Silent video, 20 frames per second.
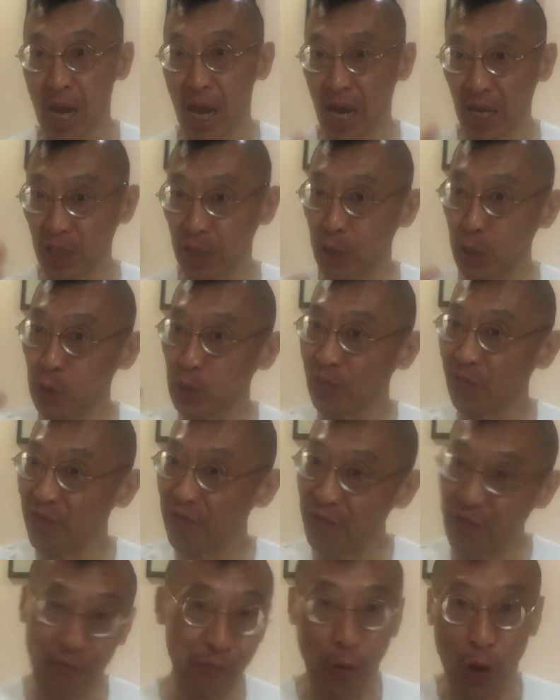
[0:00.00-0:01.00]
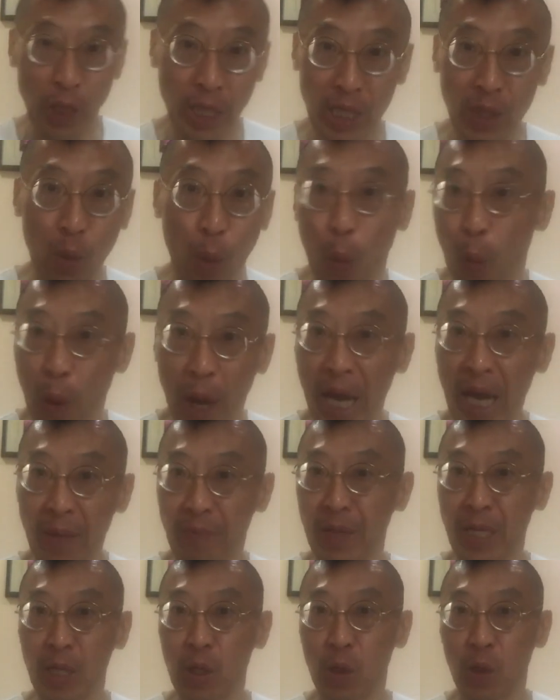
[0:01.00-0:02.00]
has fallen way
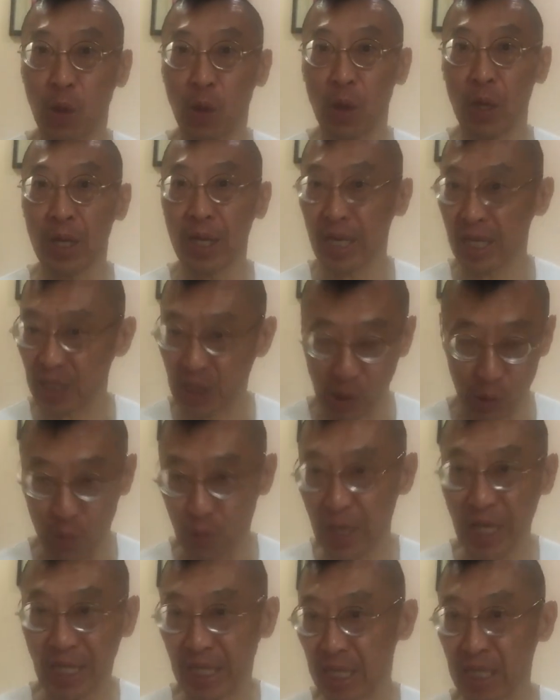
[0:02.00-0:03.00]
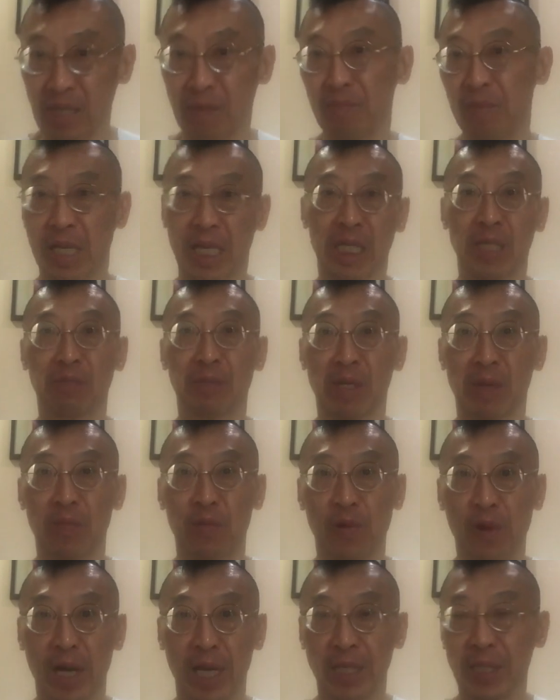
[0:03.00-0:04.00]
below its recent
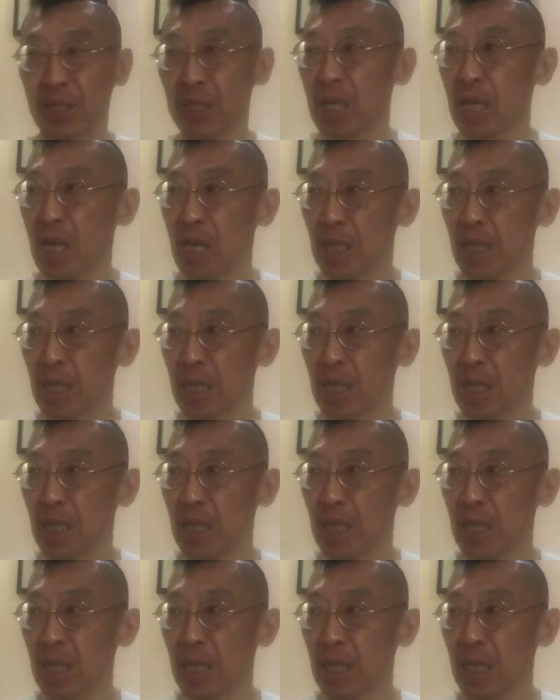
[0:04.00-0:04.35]
placement price.